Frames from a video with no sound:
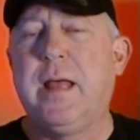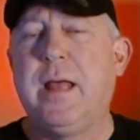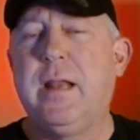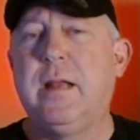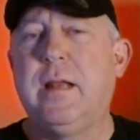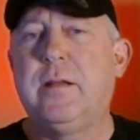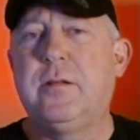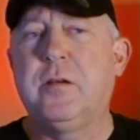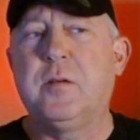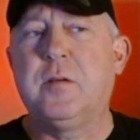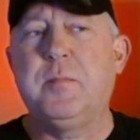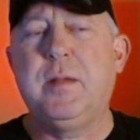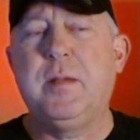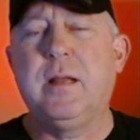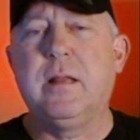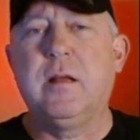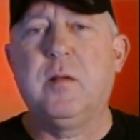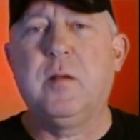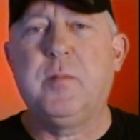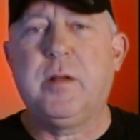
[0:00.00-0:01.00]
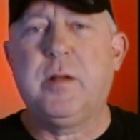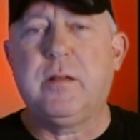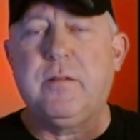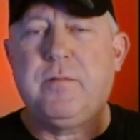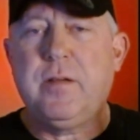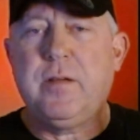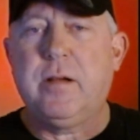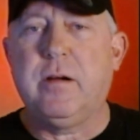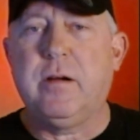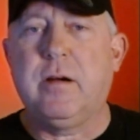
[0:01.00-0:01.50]
and it took me a little
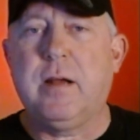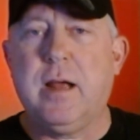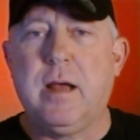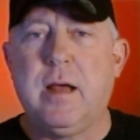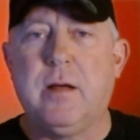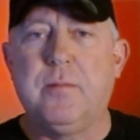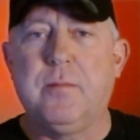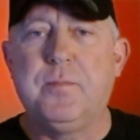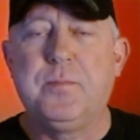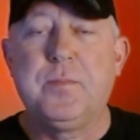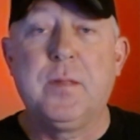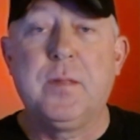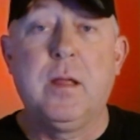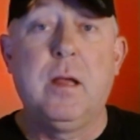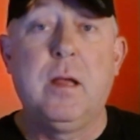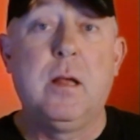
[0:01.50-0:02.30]
bit to figure it out.